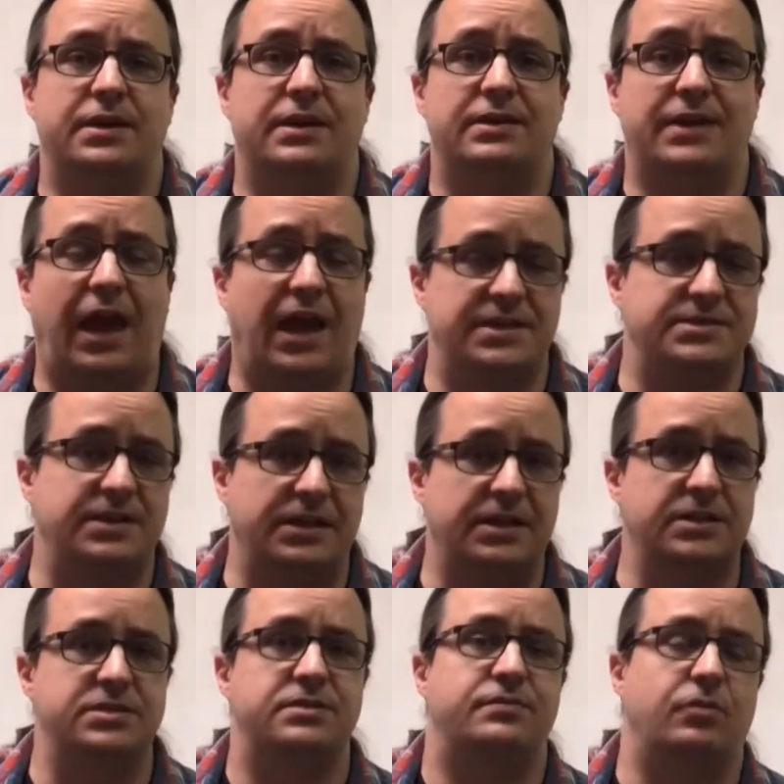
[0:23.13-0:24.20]
casting
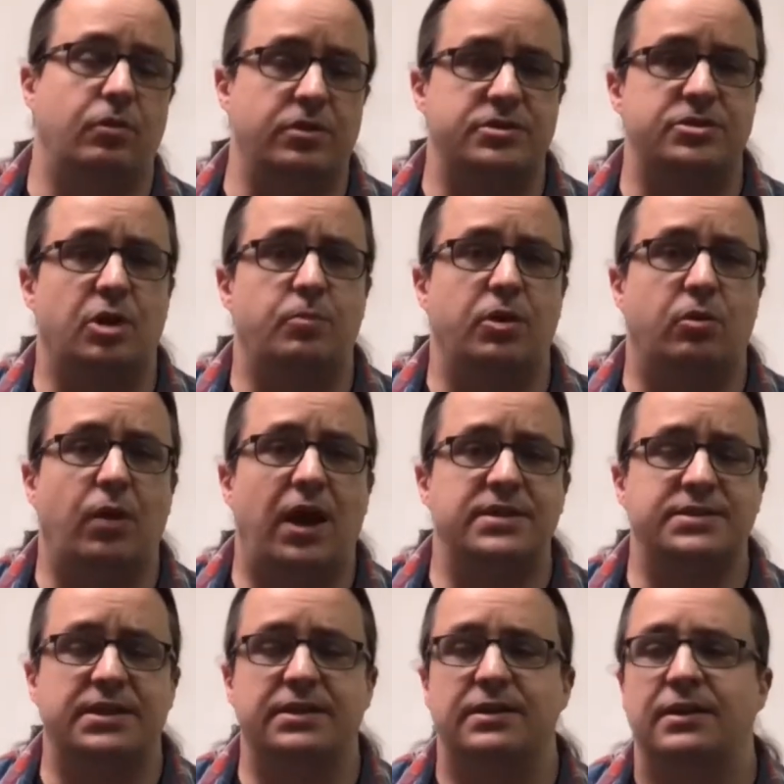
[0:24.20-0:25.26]
is for Dystopia
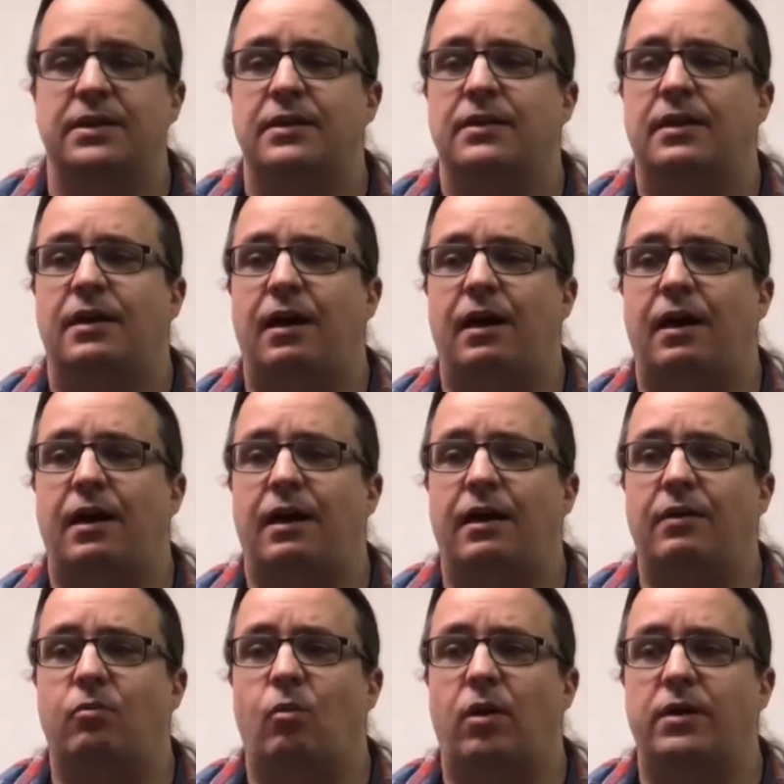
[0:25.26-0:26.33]
Rising, I
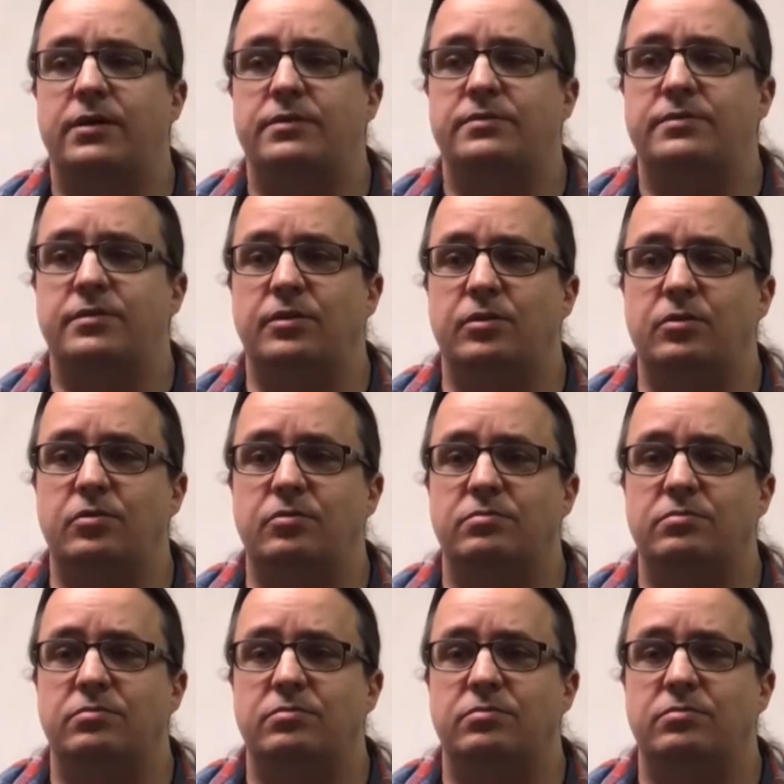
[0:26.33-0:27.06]
wanted to